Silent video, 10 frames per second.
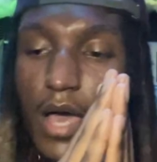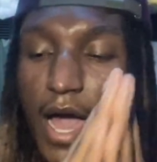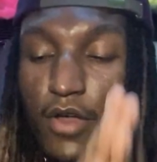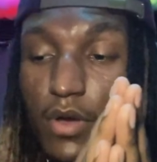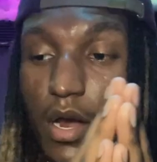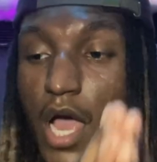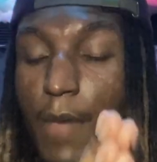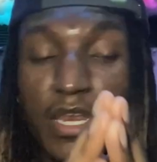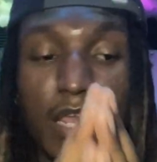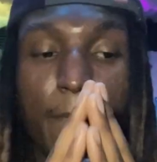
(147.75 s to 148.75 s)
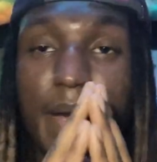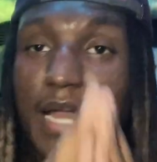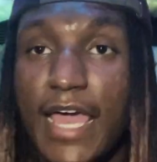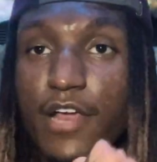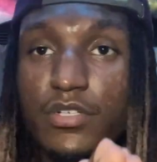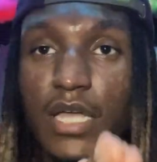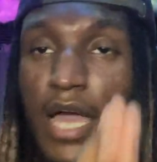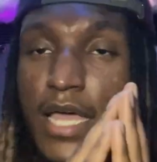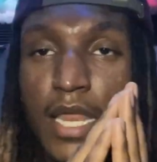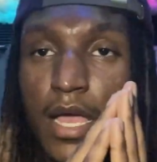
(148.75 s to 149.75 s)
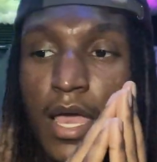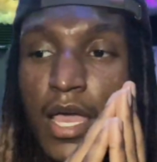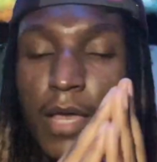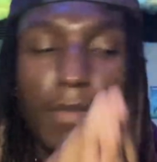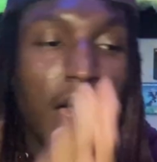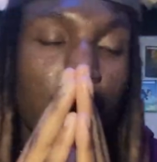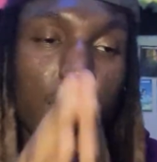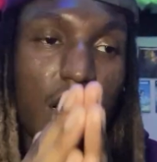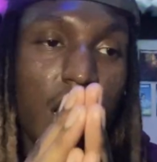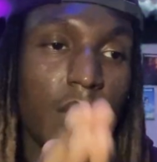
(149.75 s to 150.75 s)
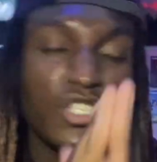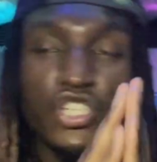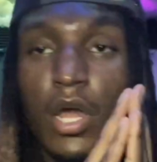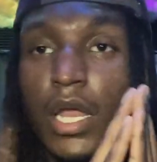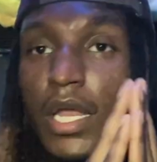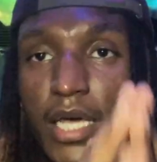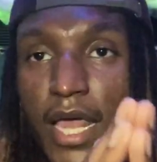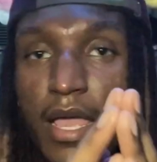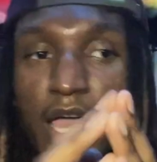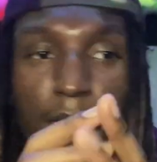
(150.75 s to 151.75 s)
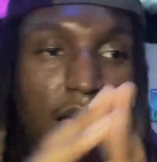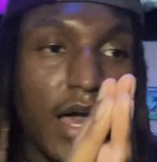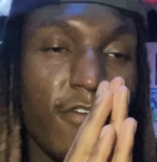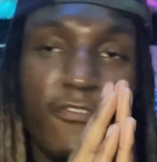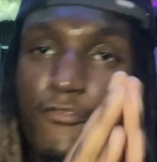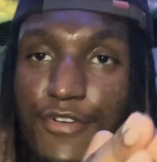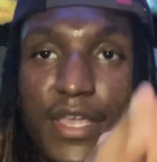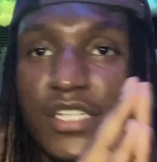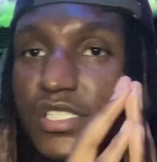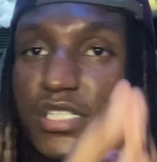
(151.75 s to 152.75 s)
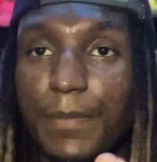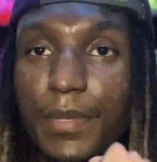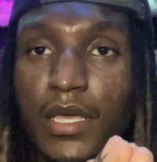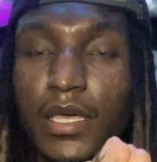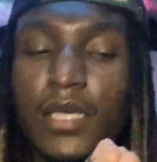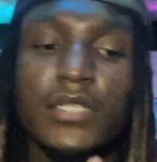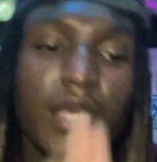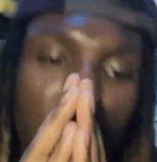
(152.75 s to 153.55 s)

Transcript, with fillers: I don't care how many players they got in that game. I don't care how much y'all love that game and how free and cheap it is.